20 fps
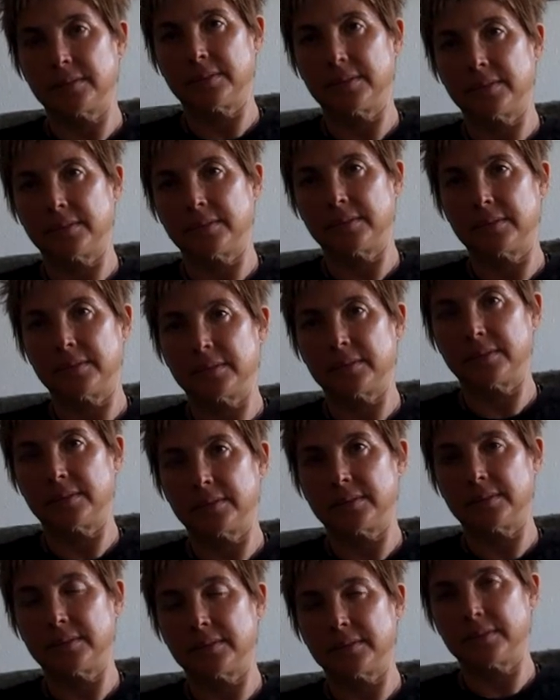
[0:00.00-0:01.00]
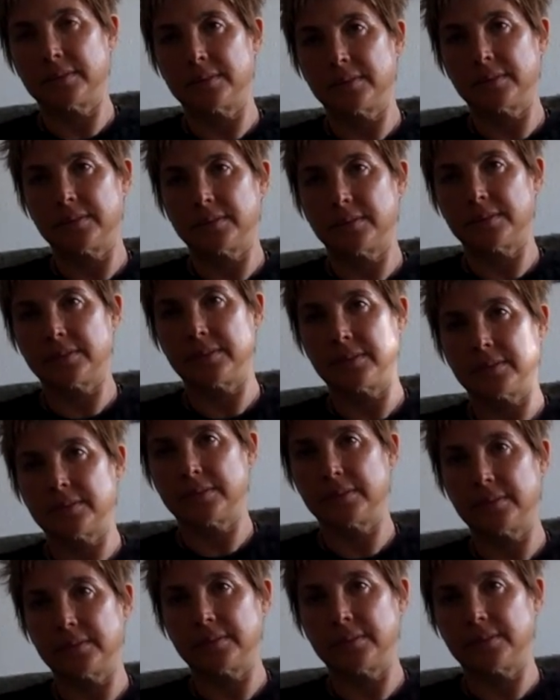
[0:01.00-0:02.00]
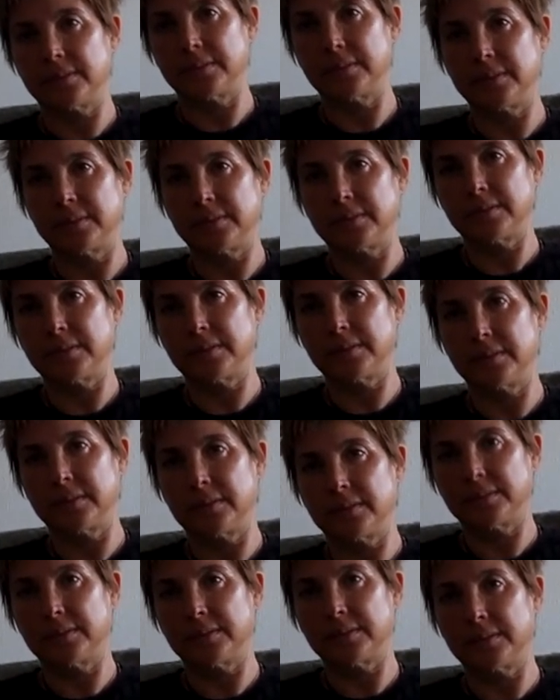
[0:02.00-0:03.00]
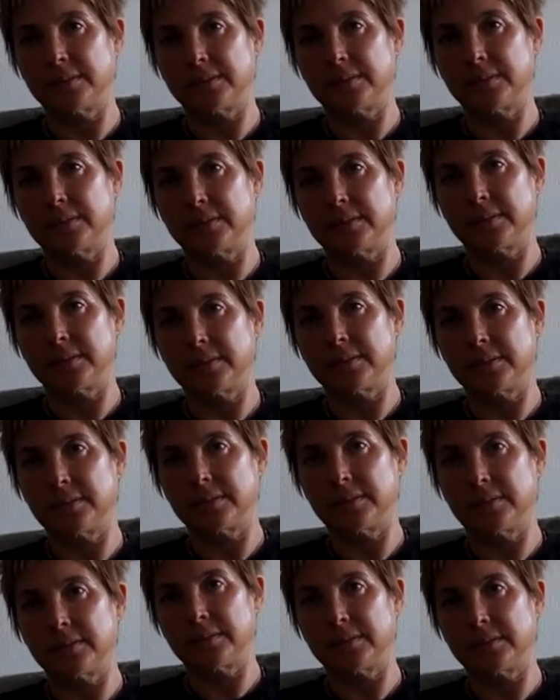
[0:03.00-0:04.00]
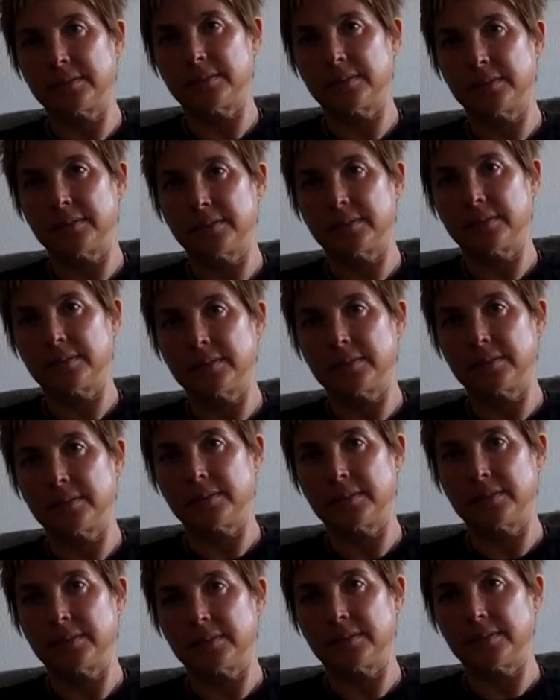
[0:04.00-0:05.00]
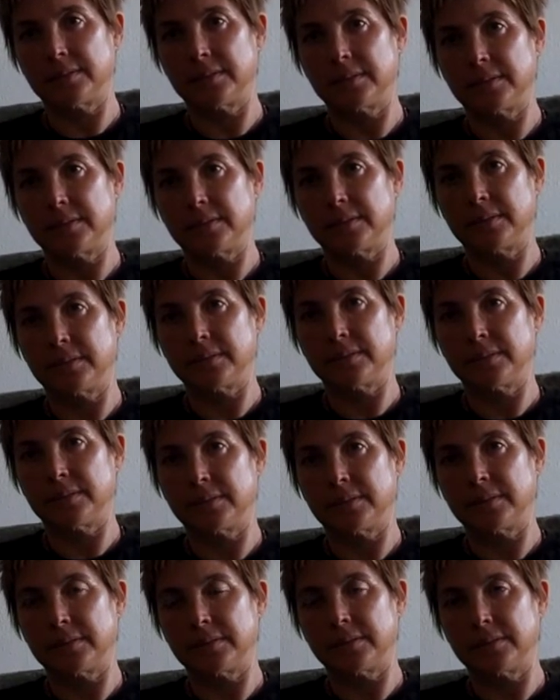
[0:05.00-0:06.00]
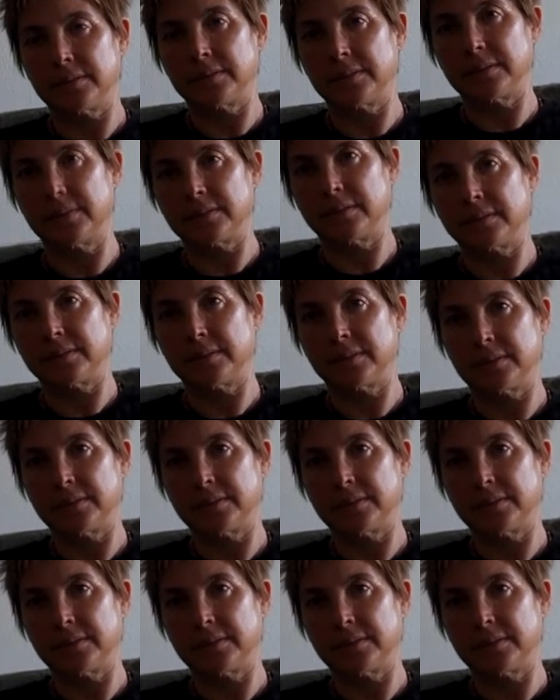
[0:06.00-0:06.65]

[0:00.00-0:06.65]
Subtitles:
these guys and women also to share something that's very deep in their experience, kind of